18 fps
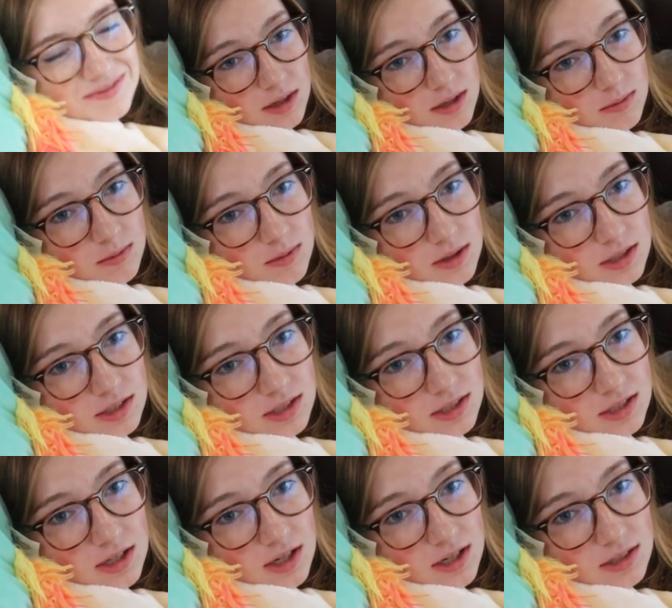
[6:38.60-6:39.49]
I'm
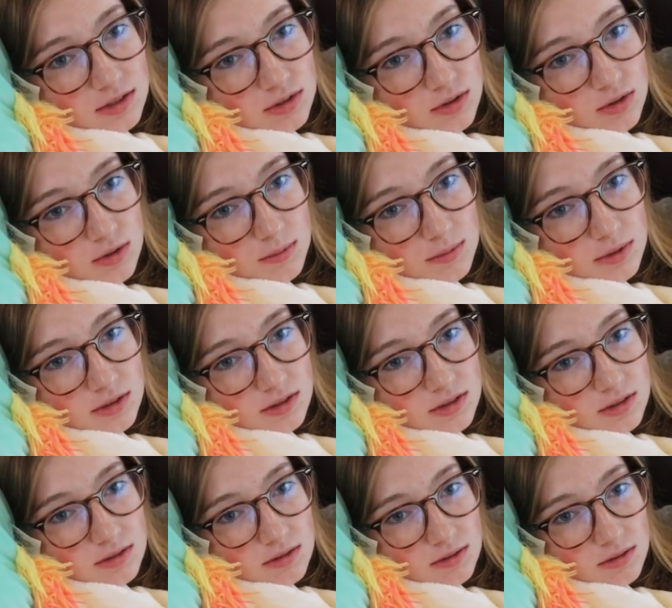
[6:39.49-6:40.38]
watching High School
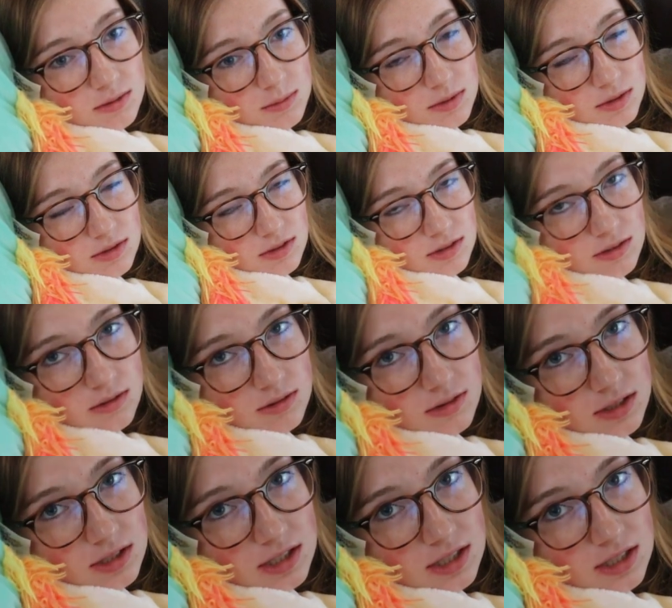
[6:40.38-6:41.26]
Musical, the musical, the
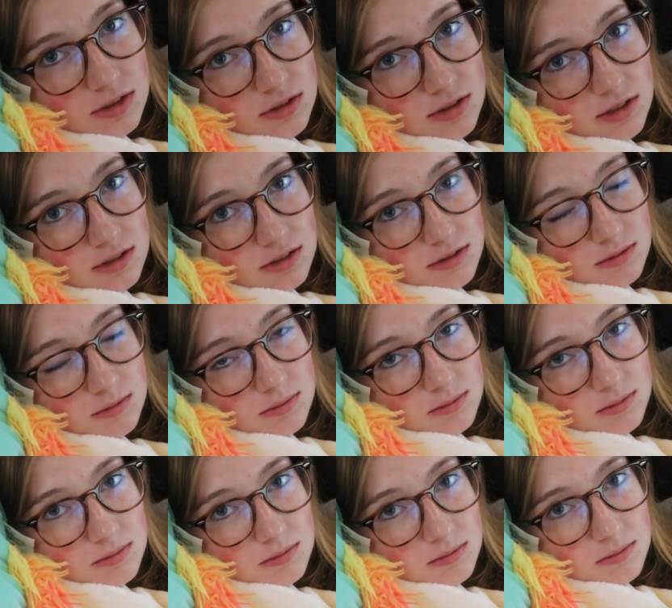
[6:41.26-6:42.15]
series.
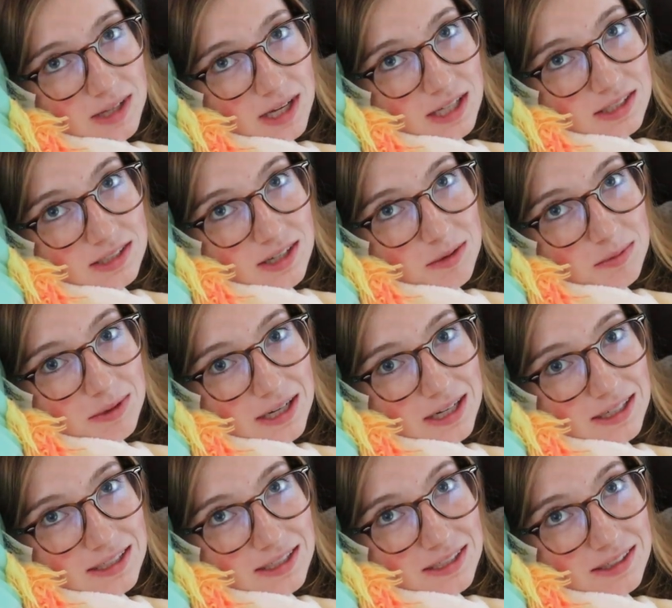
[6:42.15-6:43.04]
That's how
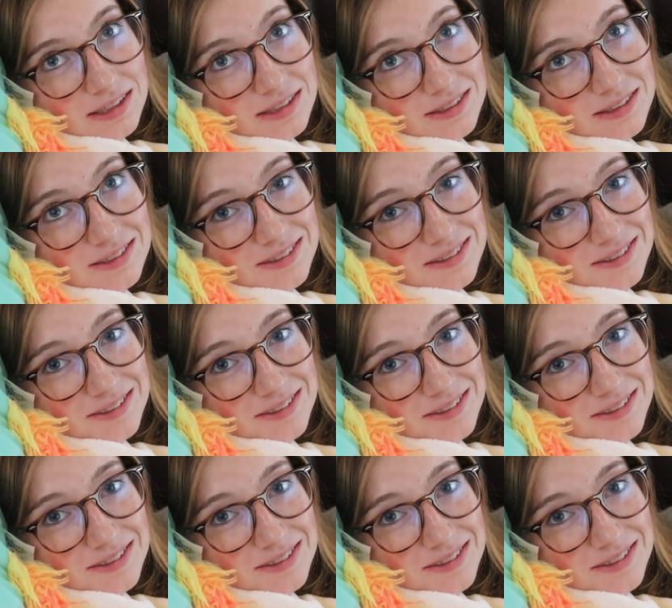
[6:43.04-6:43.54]
bad it is.